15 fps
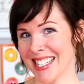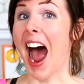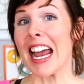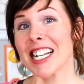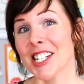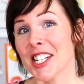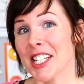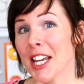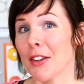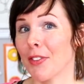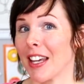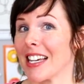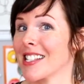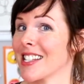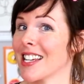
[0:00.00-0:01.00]

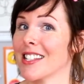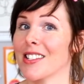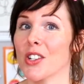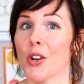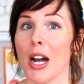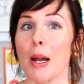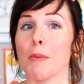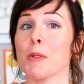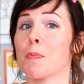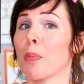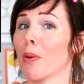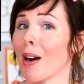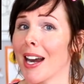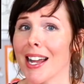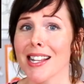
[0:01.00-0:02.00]
IGTV is Instagram's
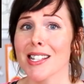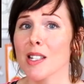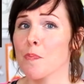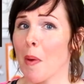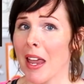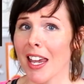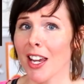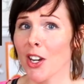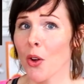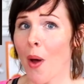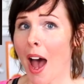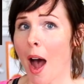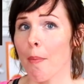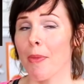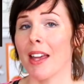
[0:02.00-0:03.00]
brand spanking new
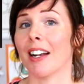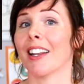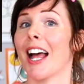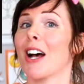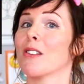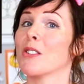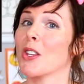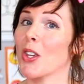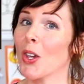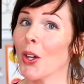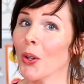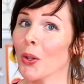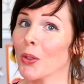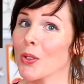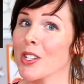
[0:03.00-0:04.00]
app that allows
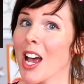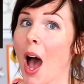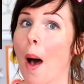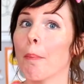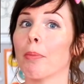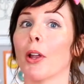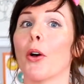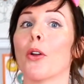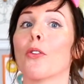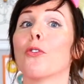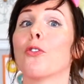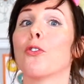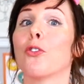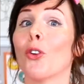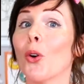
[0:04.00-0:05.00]
you to upload
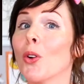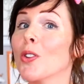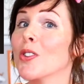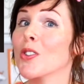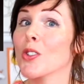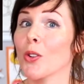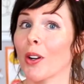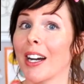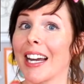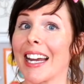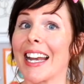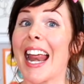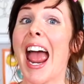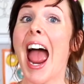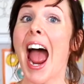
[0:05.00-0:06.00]
full
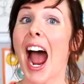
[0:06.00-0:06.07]
screen,